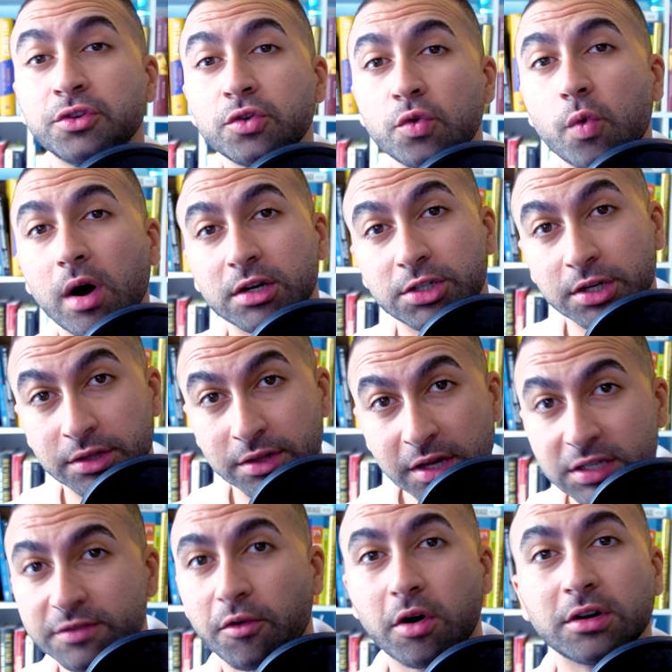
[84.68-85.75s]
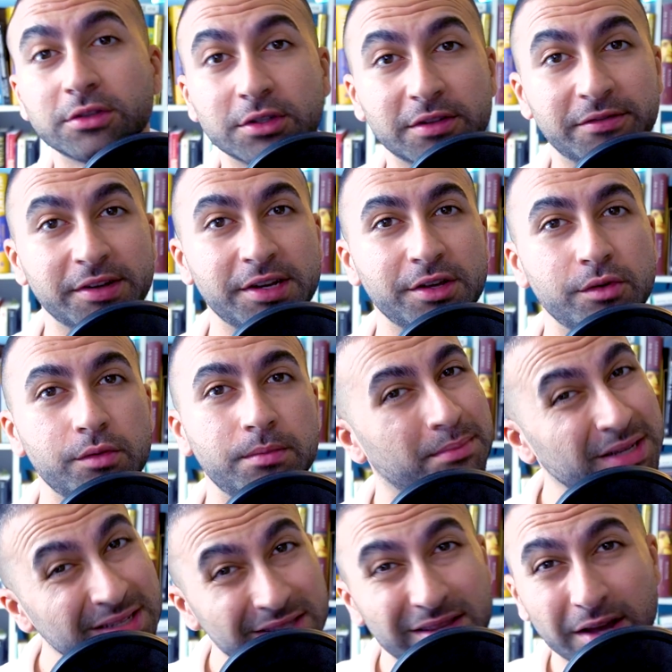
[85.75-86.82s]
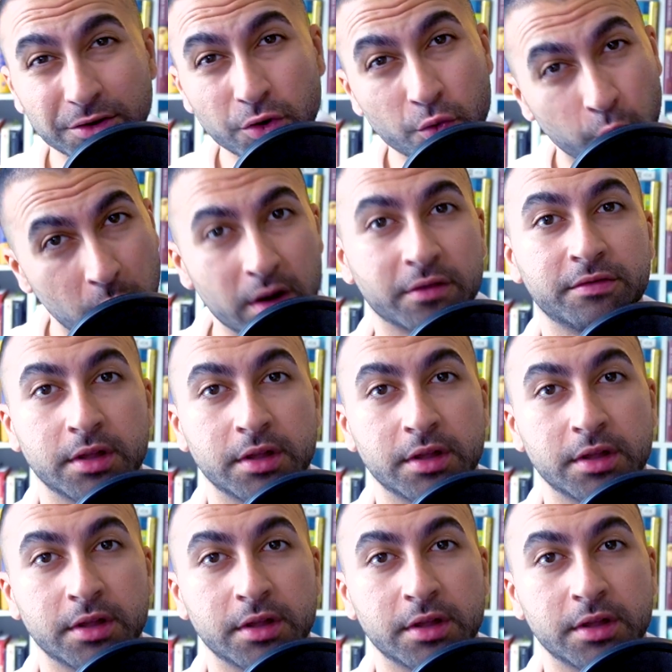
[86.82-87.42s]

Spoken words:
you watching this far into the video means that you're one of